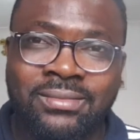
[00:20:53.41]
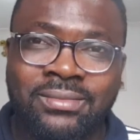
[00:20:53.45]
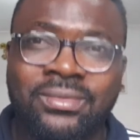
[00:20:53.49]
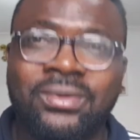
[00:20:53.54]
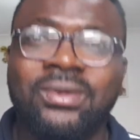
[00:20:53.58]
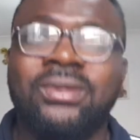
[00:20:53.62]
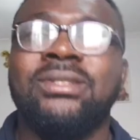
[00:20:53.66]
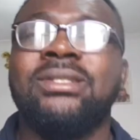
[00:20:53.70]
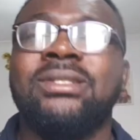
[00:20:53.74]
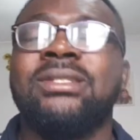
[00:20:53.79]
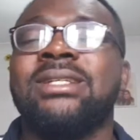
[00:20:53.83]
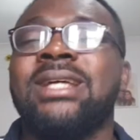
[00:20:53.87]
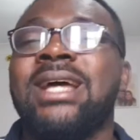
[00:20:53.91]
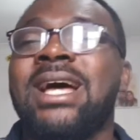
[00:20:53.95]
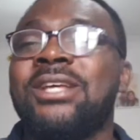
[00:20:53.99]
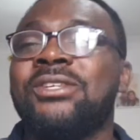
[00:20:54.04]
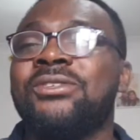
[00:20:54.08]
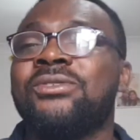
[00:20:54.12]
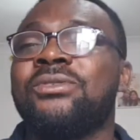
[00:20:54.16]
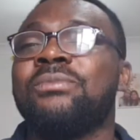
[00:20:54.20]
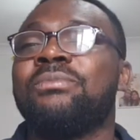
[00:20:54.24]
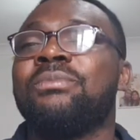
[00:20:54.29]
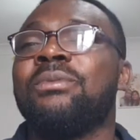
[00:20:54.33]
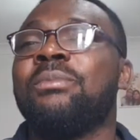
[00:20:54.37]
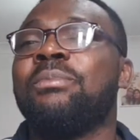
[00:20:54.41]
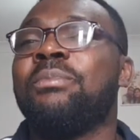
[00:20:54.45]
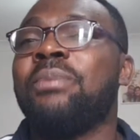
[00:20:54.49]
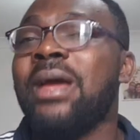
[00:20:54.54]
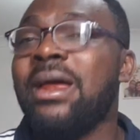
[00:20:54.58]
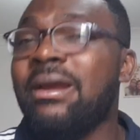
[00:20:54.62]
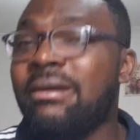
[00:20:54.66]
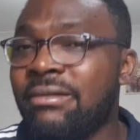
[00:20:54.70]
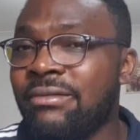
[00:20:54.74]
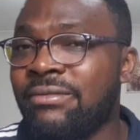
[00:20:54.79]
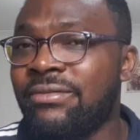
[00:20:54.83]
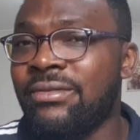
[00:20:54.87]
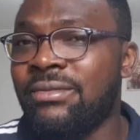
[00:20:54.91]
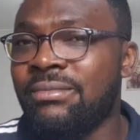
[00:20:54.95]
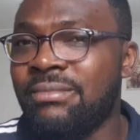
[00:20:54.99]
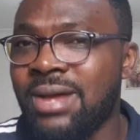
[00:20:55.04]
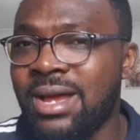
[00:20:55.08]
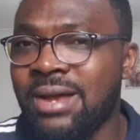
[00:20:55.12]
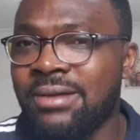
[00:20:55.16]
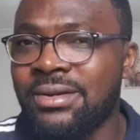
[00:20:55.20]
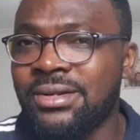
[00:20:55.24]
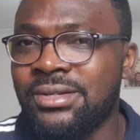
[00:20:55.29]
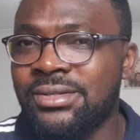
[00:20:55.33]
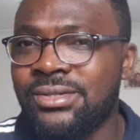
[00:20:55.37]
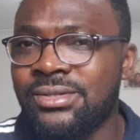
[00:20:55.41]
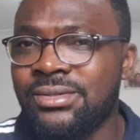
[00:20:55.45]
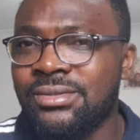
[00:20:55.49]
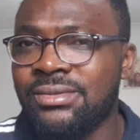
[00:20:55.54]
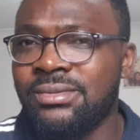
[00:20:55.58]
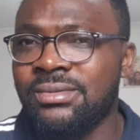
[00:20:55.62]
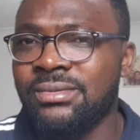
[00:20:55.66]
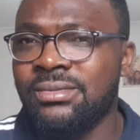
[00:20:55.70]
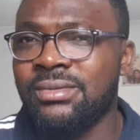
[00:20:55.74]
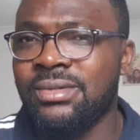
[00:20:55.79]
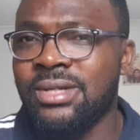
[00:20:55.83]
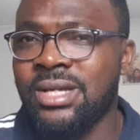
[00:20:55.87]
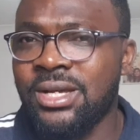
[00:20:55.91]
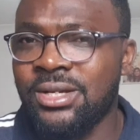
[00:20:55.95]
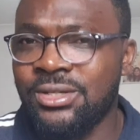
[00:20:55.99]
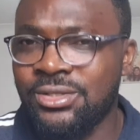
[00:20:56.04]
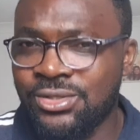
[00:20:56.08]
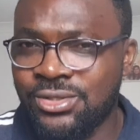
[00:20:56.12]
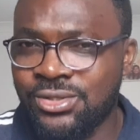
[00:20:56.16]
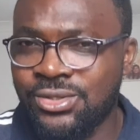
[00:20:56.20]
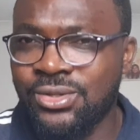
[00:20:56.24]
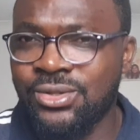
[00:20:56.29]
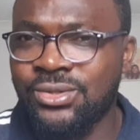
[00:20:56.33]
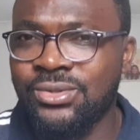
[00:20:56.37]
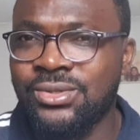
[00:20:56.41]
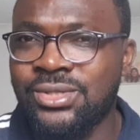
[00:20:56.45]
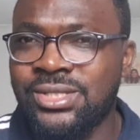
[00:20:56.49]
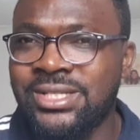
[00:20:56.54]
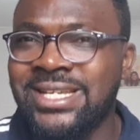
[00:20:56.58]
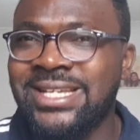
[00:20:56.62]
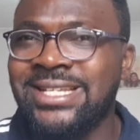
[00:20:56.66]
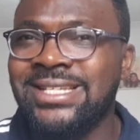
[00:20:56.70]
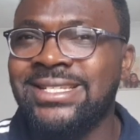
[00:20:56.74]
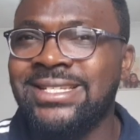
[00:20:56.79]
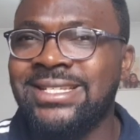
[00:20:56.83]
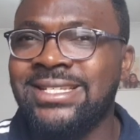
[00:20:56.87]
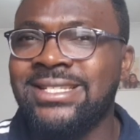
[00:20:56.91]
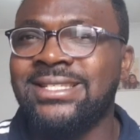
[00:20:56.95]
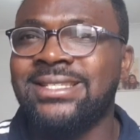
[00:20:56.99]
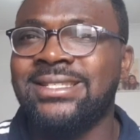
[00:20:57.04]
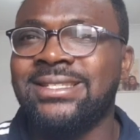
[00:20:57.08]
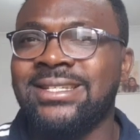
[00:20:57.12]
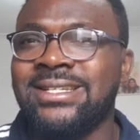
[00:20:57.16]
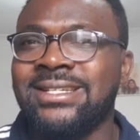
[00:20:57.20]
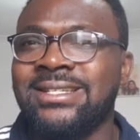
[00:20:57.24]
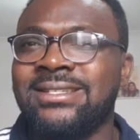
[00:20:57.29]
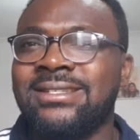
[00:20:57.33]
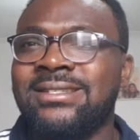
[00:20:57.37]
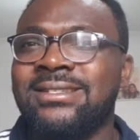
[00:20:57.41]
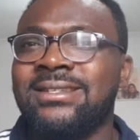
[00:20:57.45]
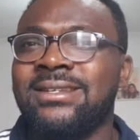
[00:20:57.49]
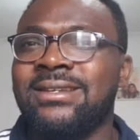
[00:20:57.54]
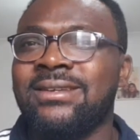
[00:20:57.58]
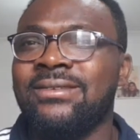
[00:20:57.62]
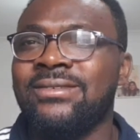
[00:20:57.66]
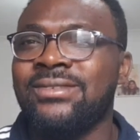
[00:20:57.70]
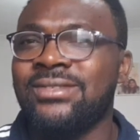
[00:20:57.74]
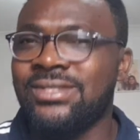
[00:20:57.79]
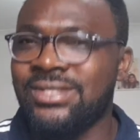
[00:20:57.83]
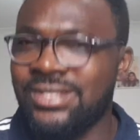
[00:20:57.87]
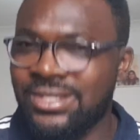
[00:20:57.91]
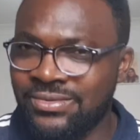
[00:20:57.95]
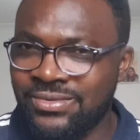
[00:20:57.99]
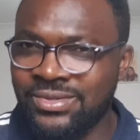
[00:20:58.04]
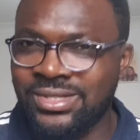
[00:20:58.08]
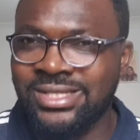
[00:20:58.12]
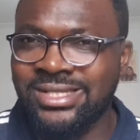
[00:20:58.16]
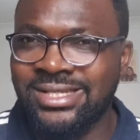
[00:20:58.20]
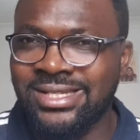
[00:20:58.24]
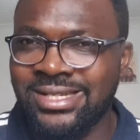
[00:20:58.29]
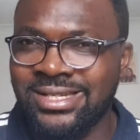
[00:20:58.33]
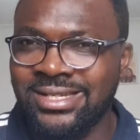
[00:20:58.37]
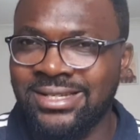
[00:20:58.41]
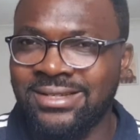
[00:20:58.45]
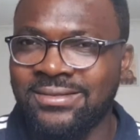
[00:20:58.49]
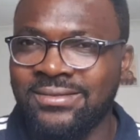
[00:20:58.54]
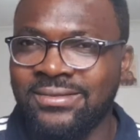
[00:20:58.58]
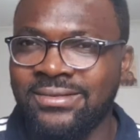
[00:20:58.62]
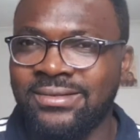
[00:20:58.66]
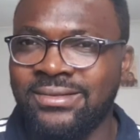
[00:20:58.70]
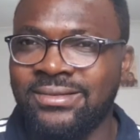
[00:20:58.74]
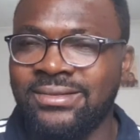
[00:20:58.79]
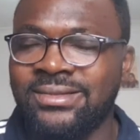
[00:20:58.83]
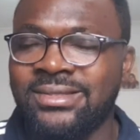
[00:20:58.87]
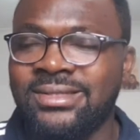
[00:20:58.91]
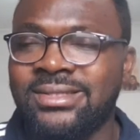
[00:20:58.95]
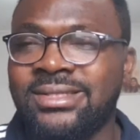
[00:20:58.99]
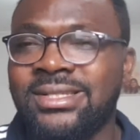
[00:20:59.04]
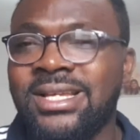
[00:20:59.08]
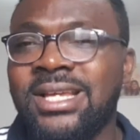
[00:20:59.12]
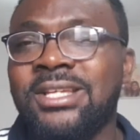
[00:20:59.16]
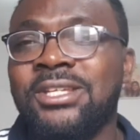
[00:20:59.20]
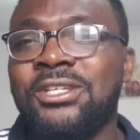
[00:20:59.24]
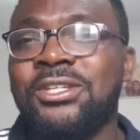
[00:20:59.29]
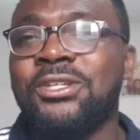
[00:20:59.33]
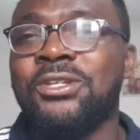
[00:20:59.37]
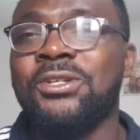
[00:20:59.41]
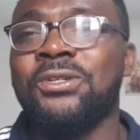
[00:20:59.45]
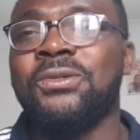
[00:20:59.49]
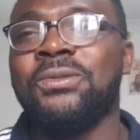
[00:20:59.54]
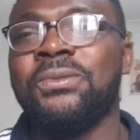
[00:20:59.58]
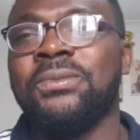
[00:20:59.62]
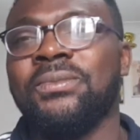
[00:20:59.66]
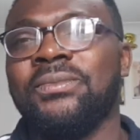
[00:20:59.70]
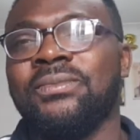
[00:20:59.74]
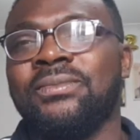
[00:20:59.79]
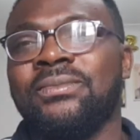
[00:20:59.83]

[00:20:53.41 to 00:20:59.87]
But as you're preparing for marriage, ensure you take these things seriously. Thank you.